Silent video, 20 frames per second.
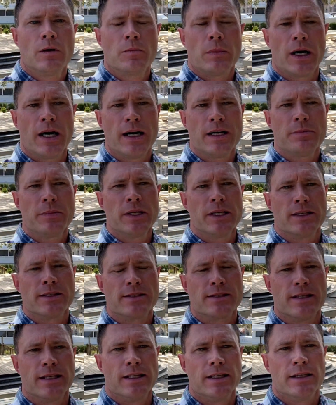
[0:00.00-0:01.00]
Behind me is
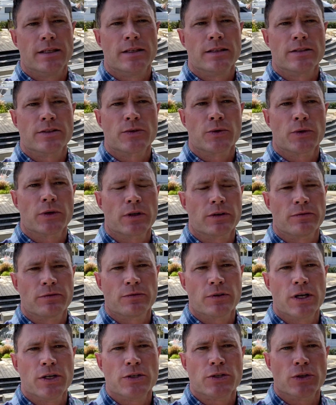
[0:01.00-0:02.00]
the historic
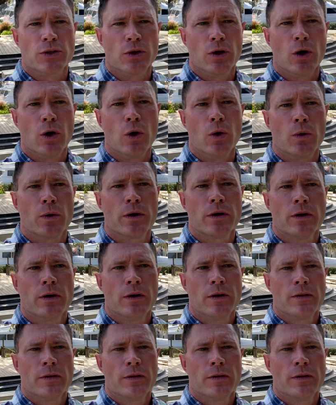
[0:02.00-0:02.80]
Fraser Oak.